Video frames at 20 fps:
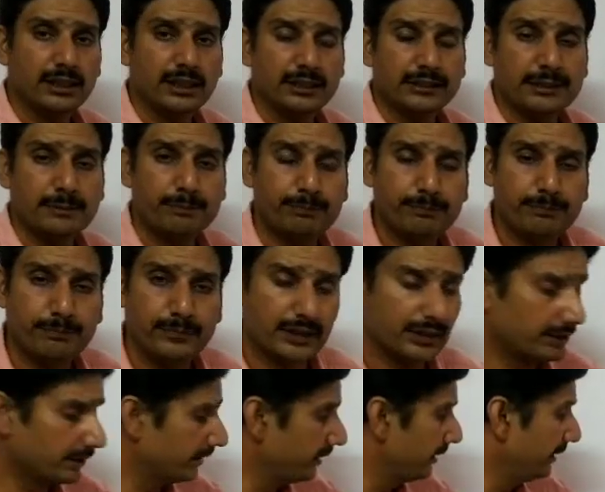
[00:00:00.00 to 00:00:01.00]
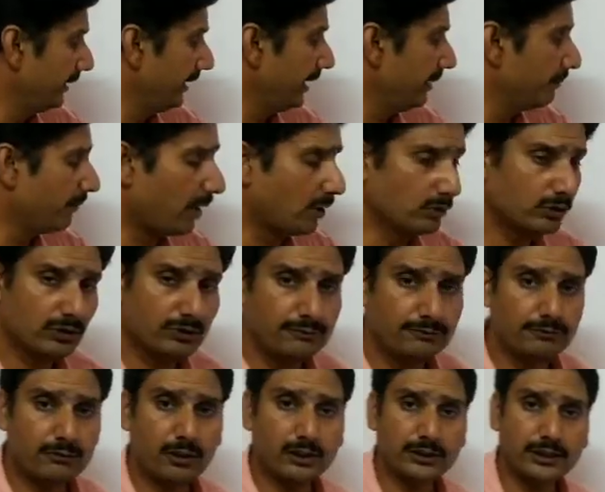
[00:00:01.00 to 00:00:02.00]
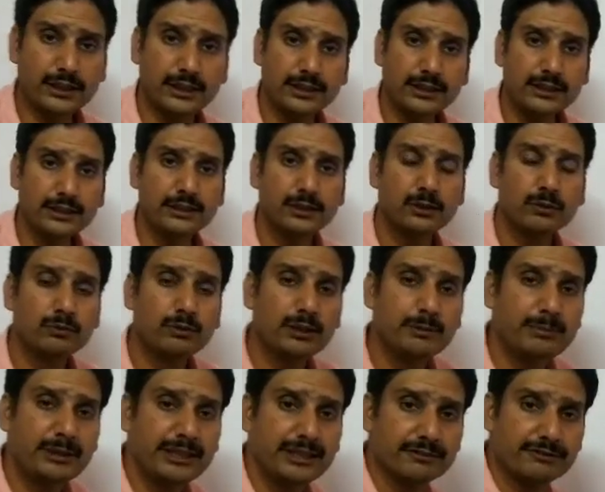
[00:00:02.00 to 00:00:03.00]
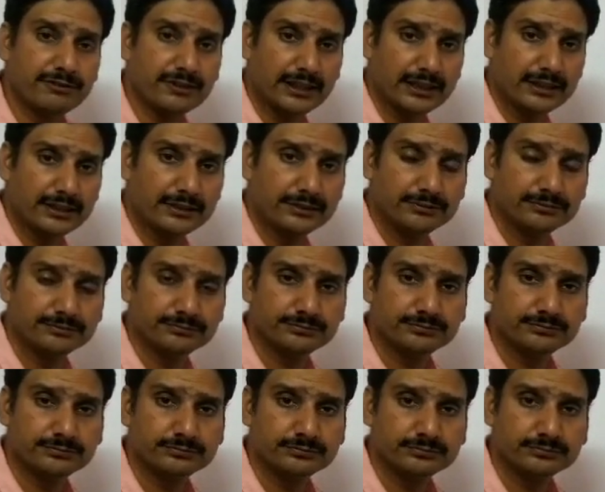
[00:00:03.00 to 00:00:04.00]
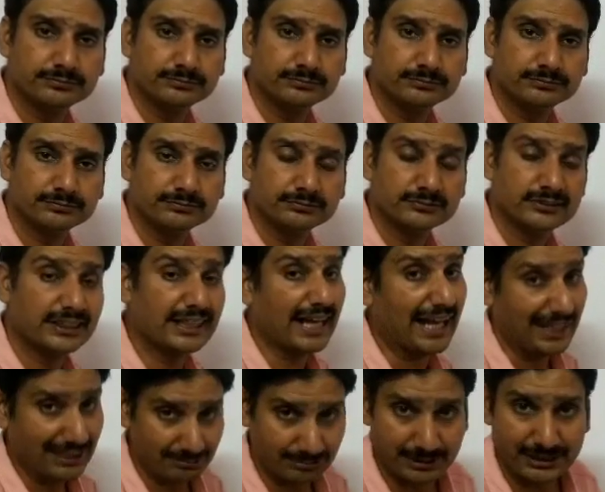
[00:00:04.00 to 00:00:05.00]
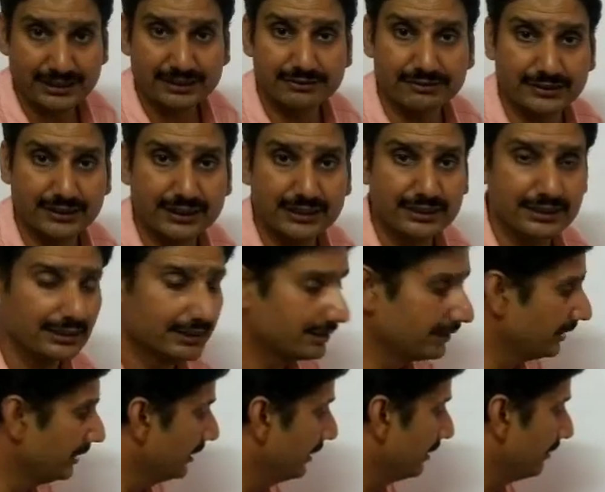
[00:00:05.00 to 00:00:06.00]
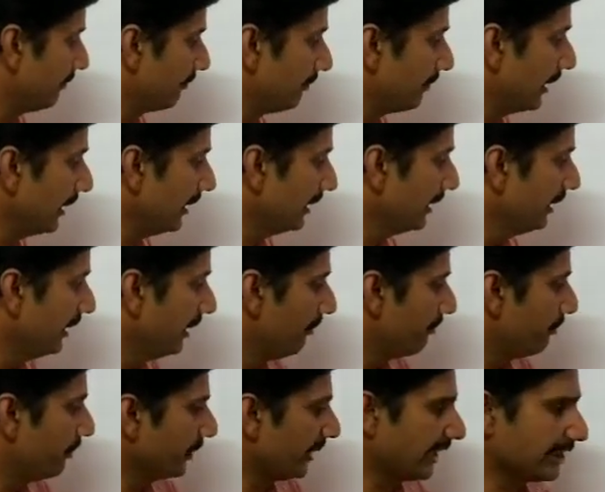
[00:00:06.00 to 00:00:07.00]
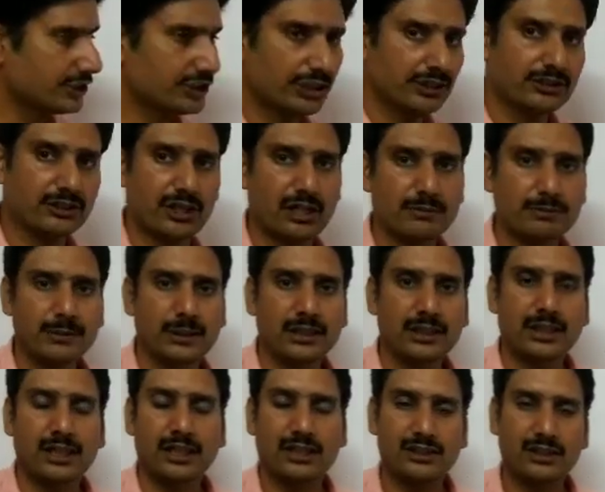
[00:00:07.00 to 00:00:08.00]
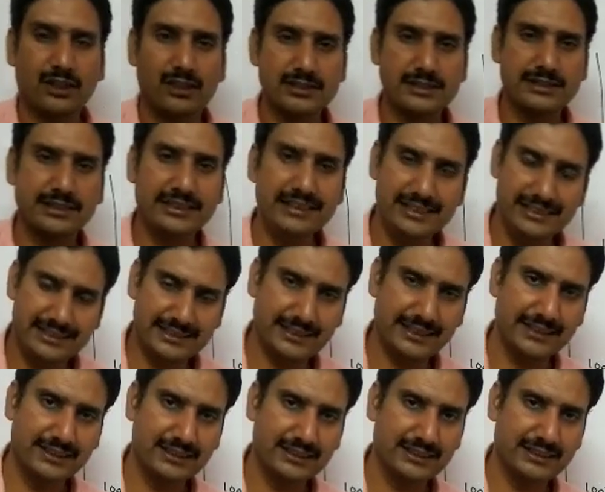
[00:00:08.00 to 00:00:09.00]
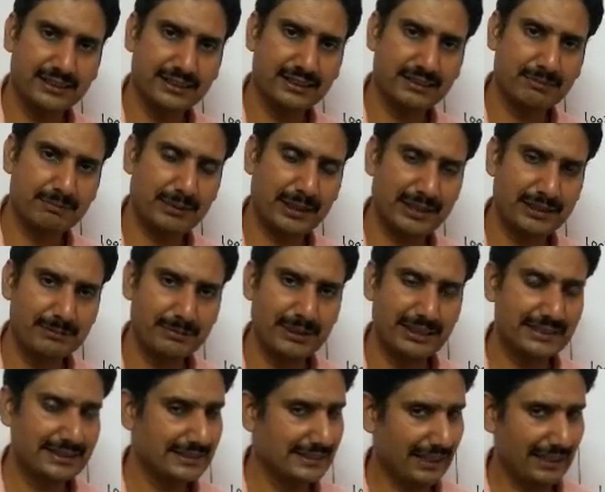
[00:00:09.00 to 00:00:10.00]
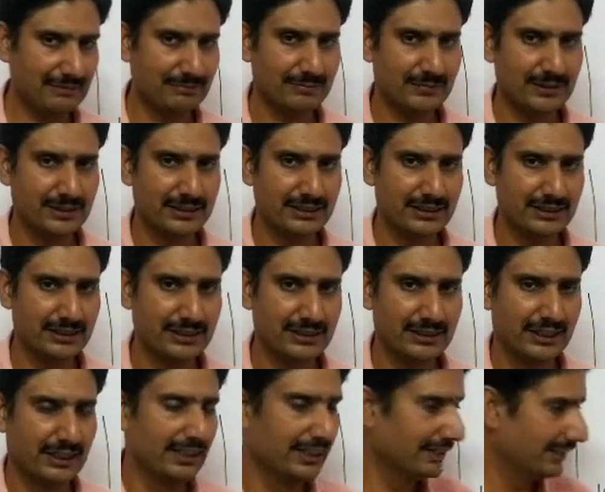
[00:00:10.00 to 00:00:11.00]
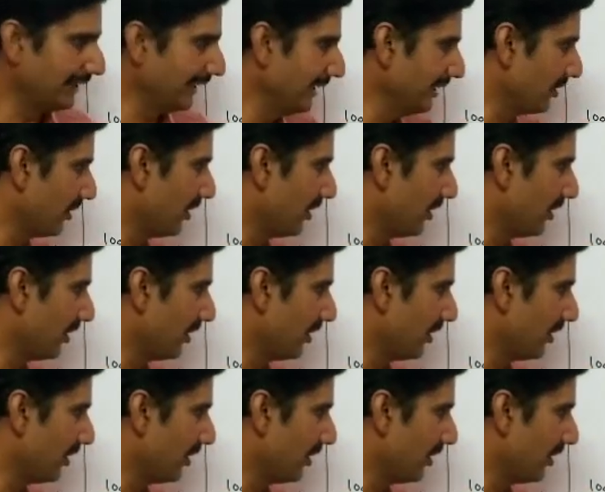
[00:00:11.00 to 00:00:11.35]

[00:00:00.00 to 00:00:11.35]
the amount of water will be different, can be different, but potential drop across each pipe is same. Think